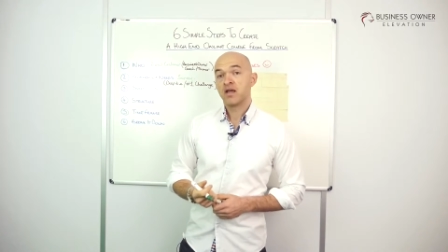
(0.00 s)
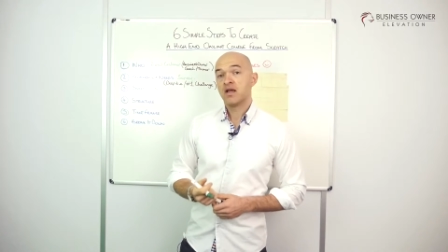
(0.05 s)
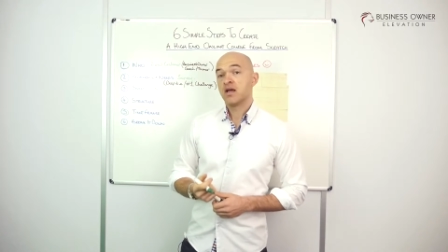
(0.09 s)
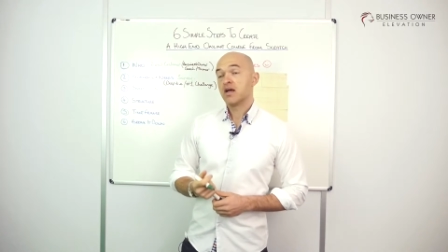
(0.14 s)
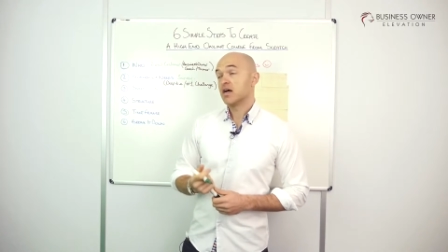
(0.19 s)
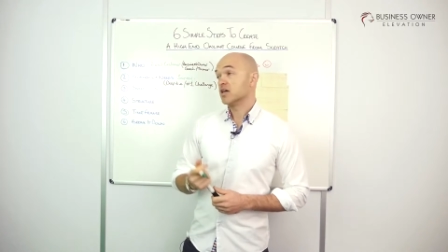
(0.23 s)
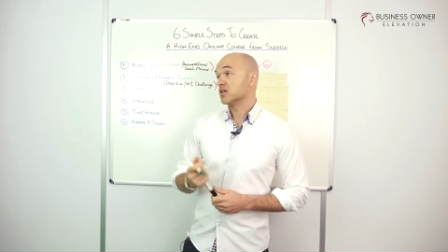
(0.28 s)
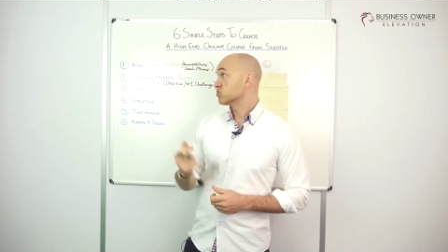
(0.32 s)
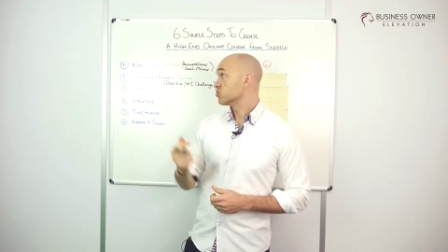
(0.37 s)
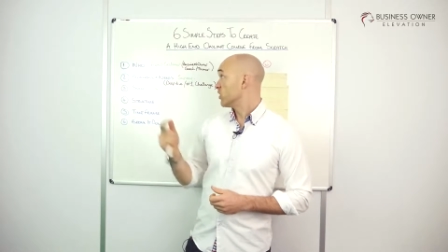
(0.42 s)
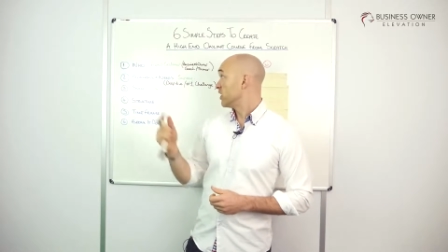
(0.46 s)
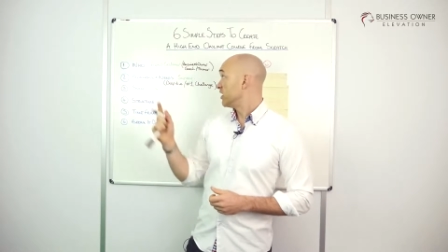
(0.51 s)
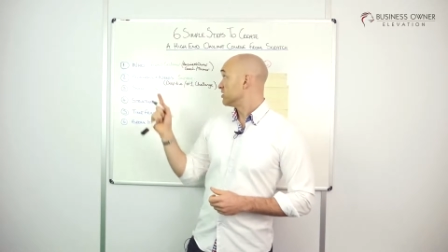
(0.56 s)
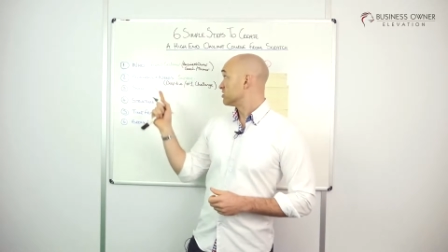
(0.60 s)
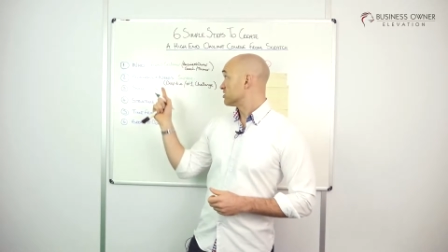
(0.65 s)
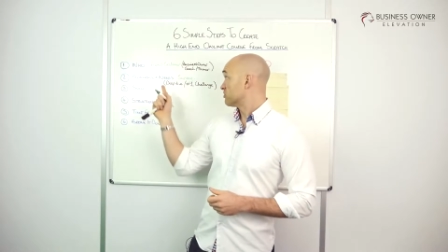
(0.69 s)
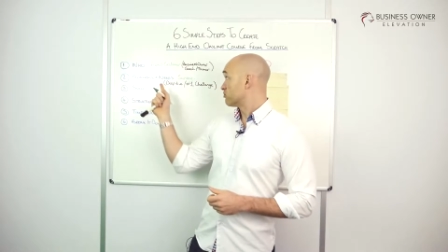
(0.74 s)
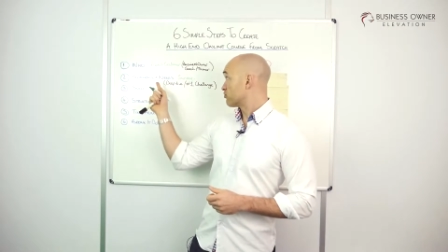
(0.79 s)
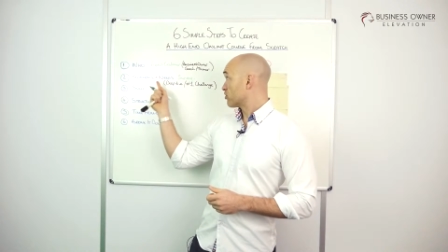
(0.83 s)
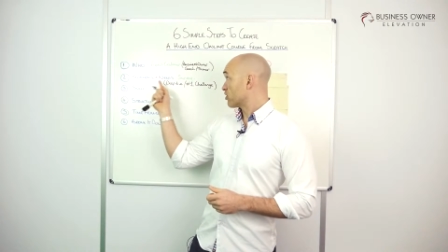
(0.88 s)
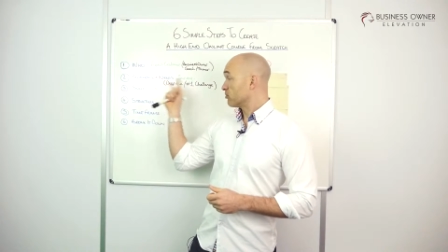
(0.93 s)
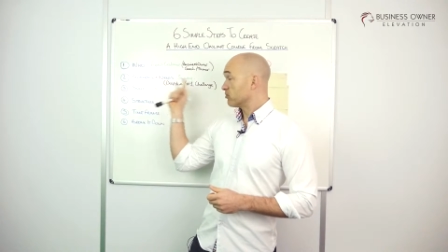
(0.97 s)
as well as
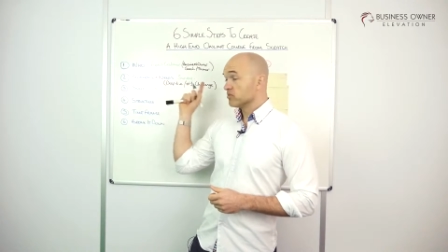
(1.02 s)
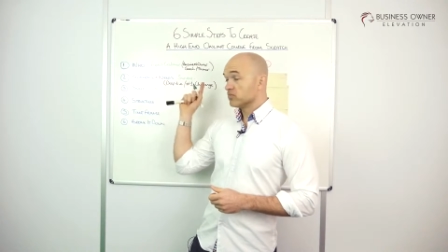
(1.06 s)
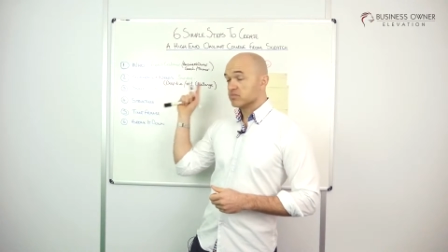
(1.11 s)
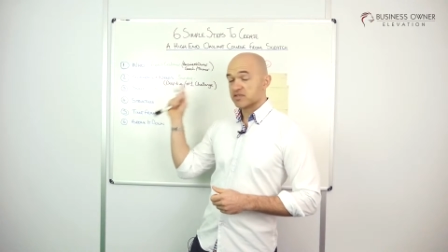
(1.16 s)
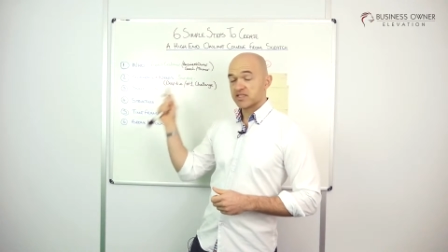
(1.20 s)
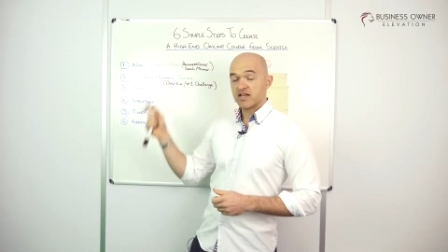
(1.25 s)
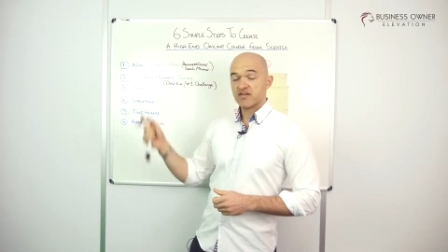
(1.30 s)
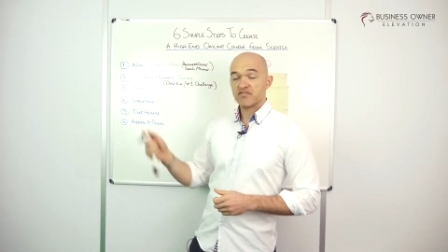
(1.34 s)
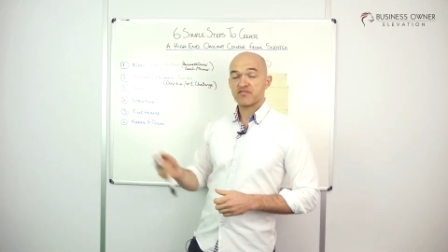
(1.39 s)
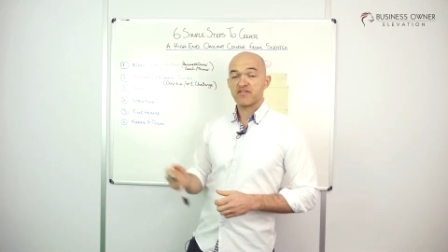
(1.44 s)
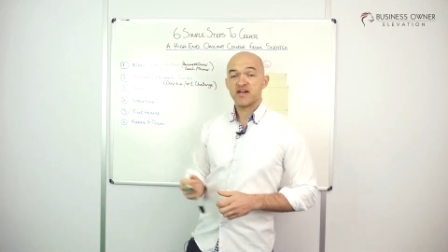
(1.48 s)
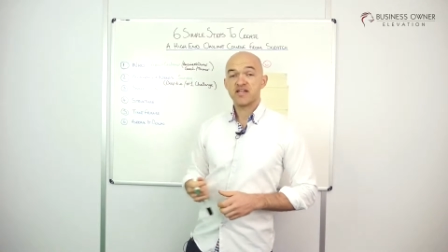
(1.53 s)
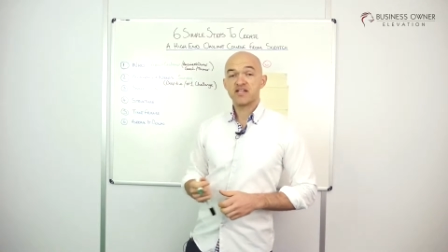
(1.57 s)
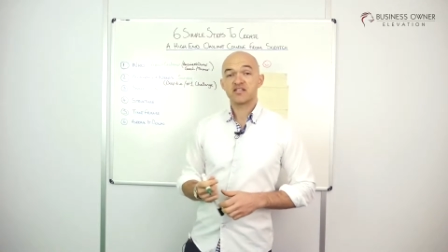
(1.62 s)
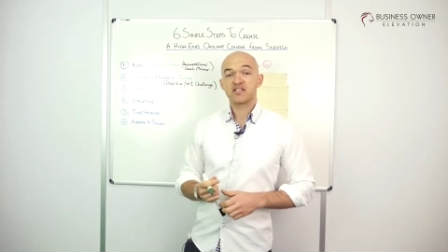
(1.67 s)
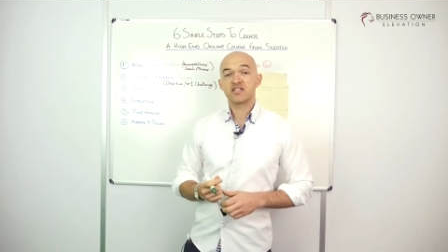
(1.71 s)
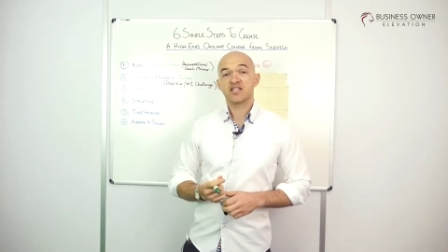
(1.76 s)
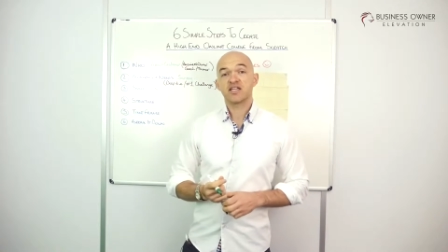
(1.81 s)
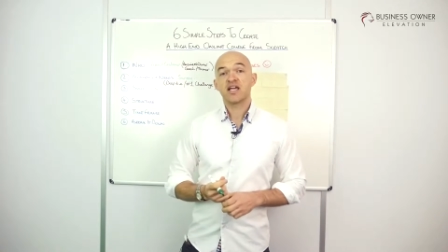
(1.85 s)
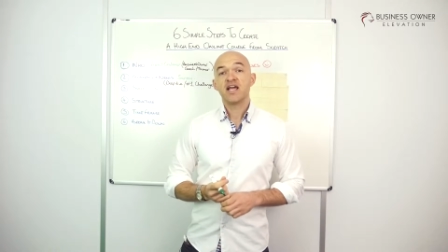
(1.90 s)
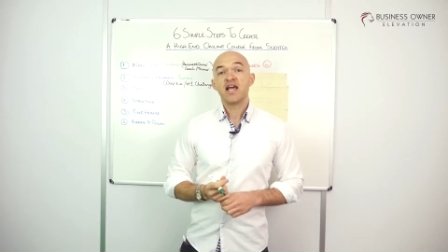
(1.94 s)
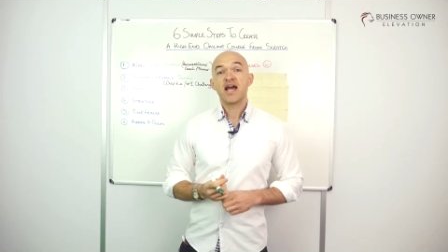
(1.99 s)
the problems they're
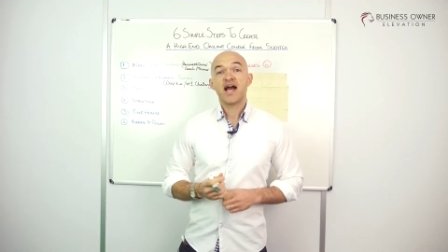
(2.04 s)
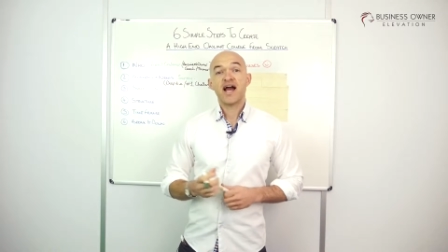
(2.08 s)
facing.